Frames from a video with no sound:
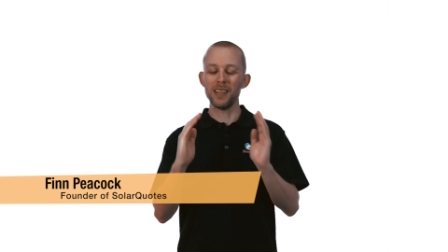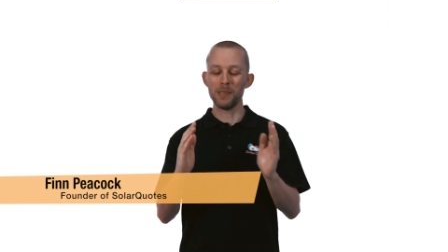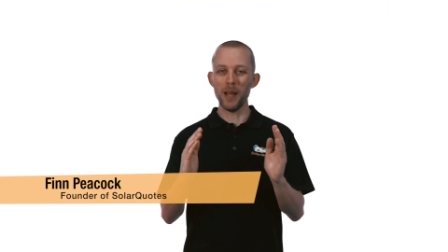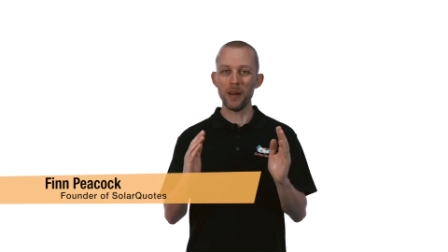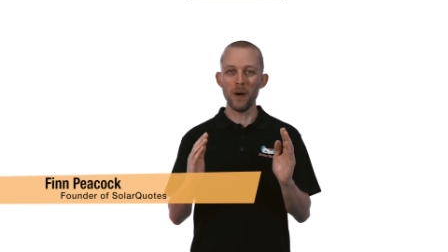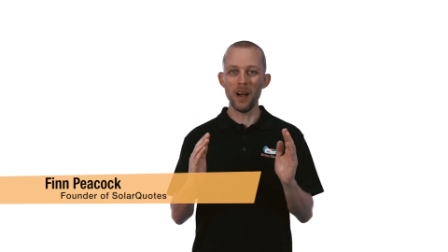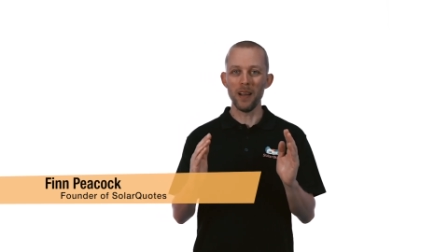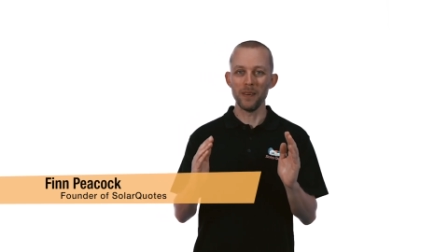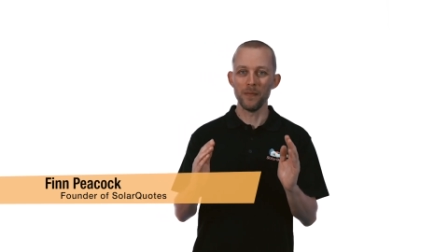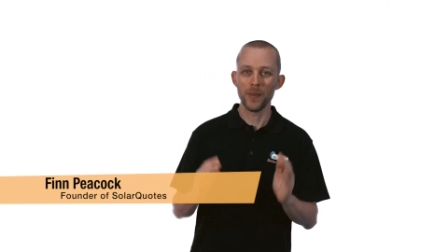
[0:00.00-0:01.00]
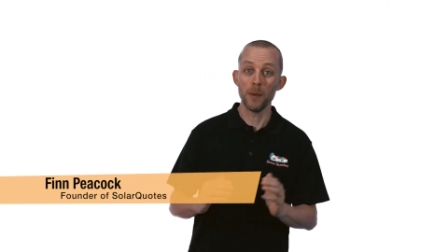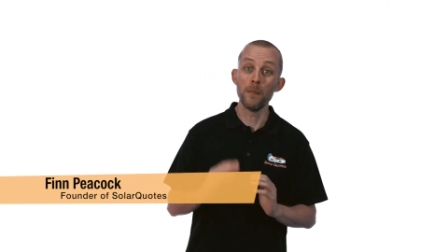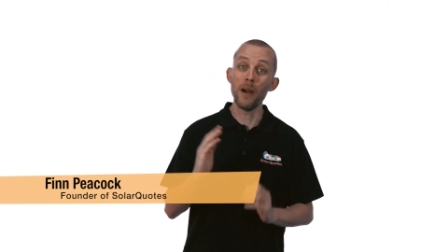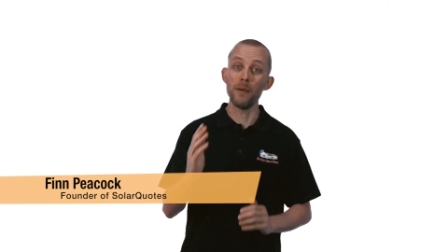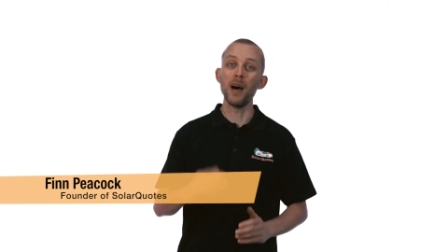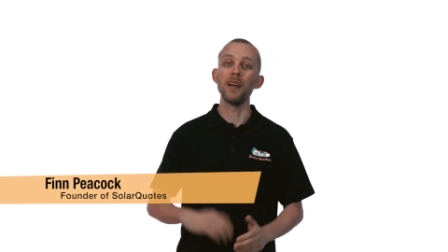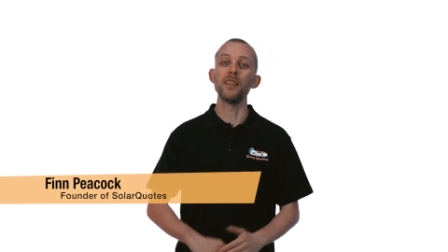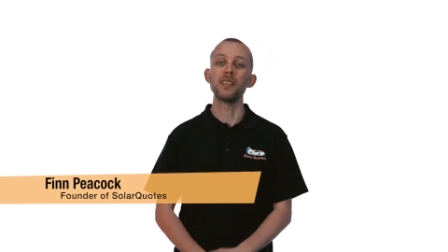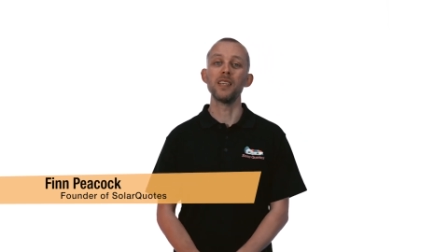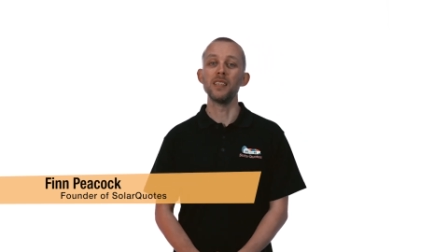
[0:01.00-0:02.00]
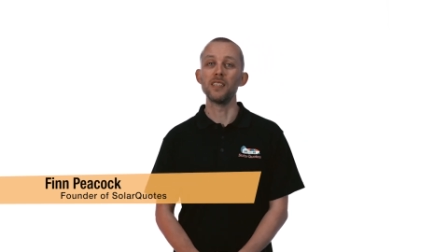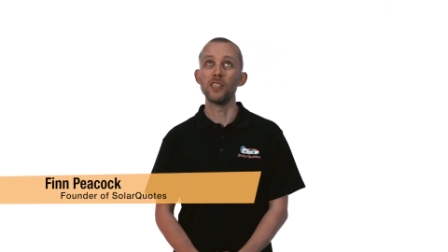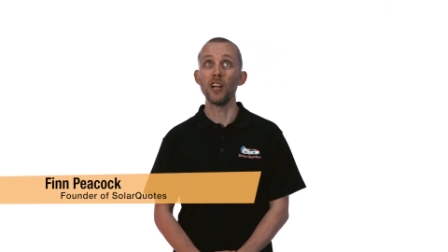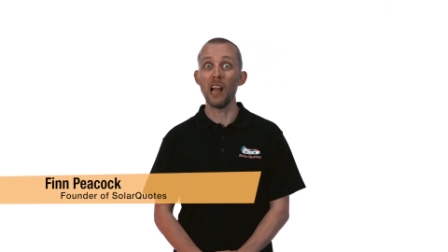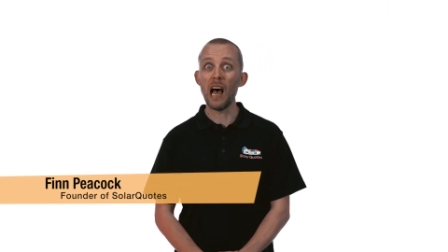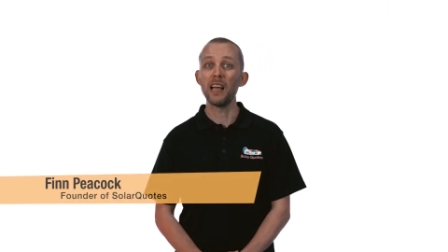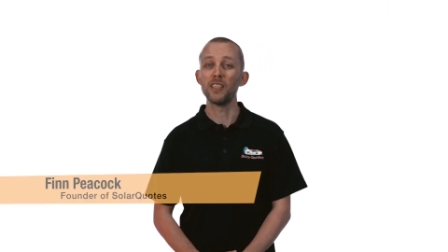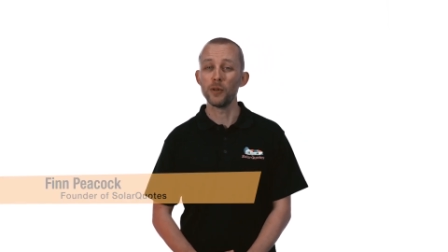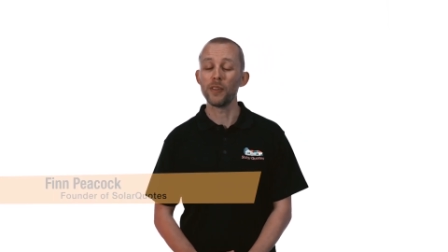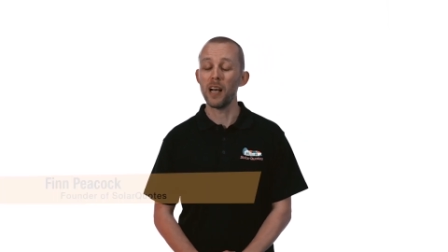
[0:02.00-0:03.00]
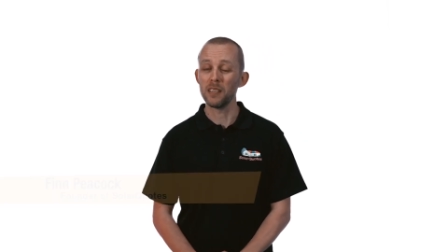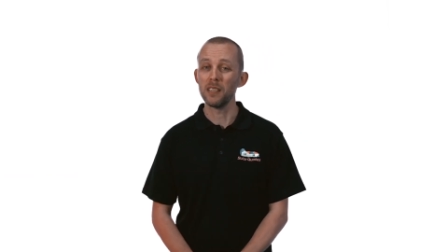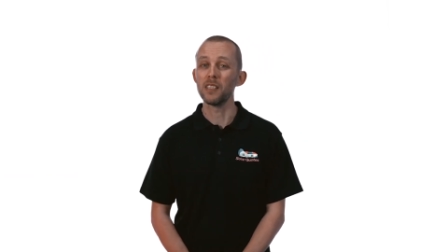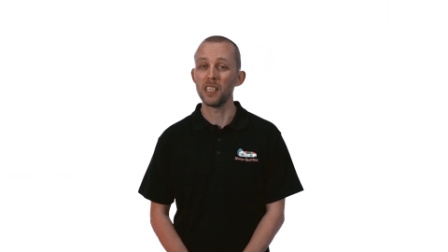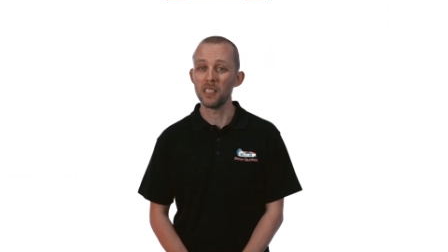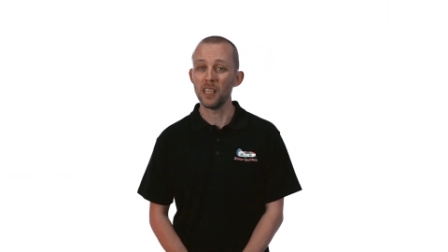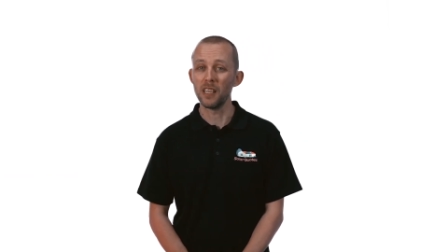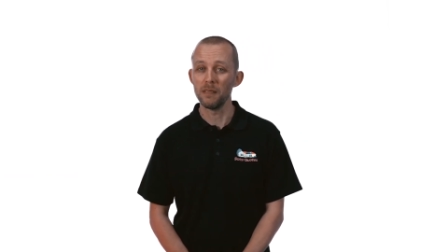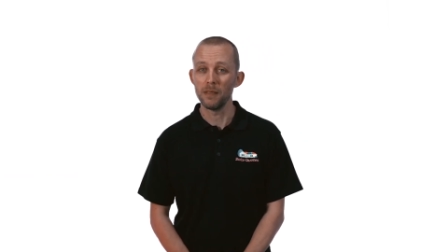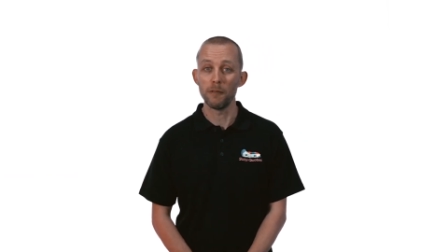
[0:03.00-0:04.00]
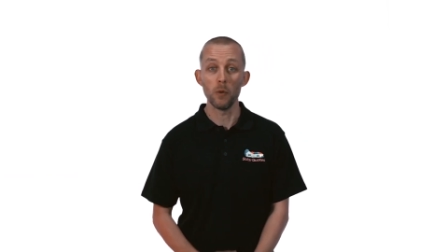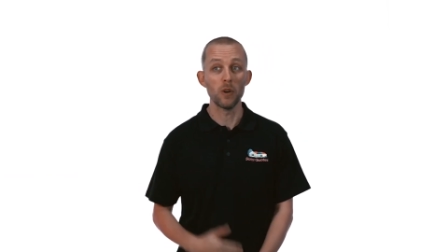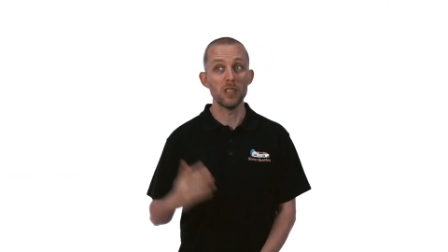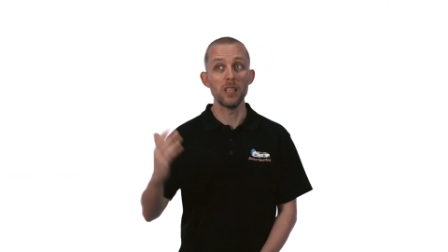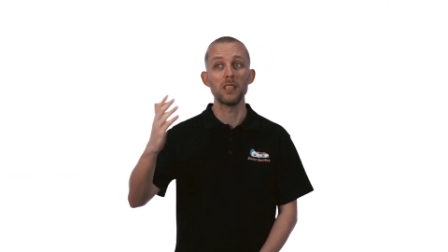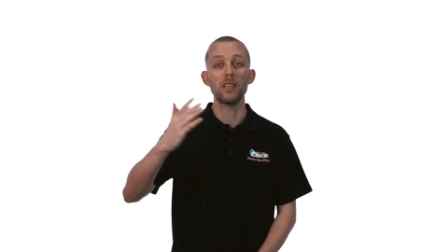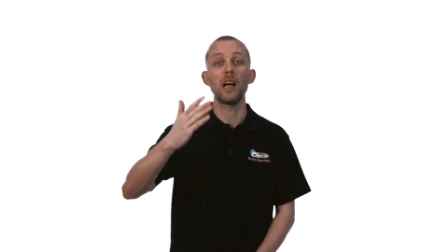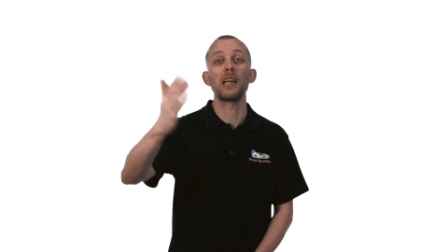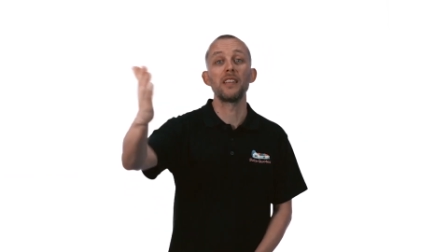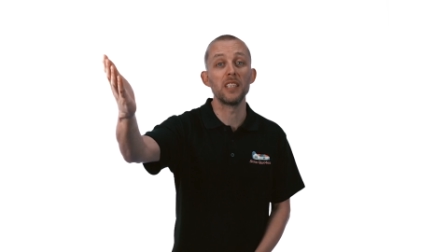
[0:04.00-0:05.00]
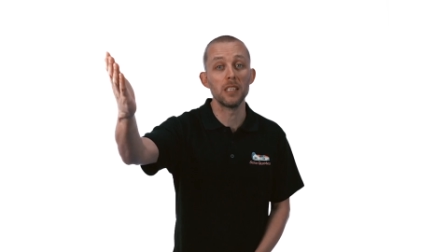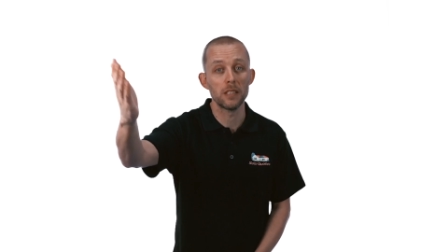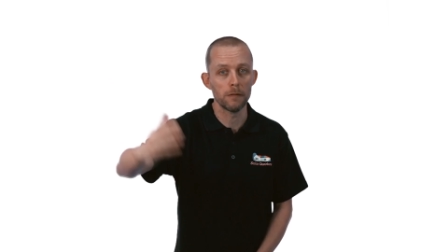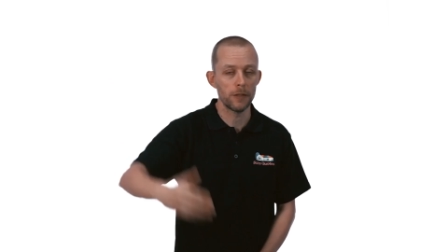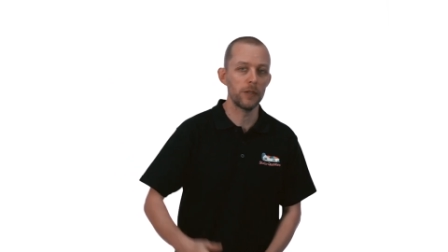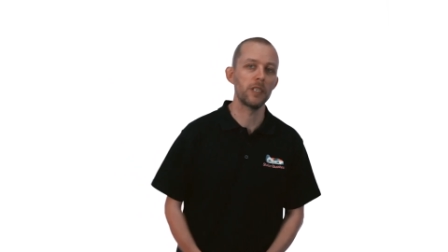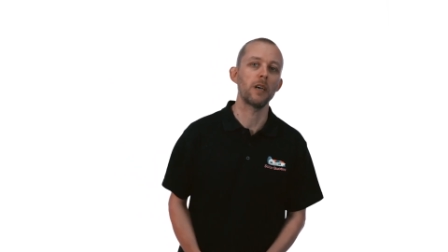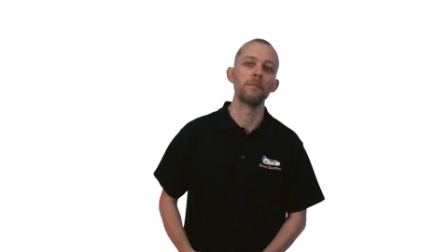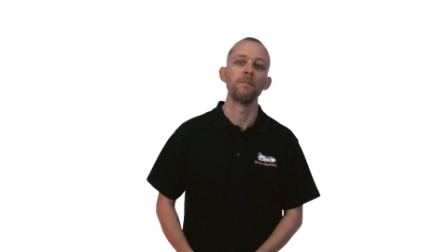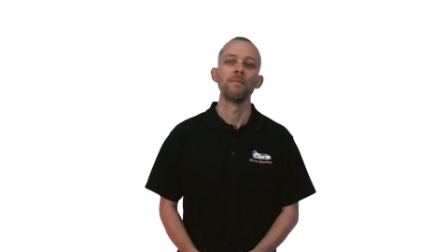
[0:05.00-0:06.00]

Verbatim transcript: I'll explain why. And bear in mind, this is July 2016, if you're watching this like in the distant future.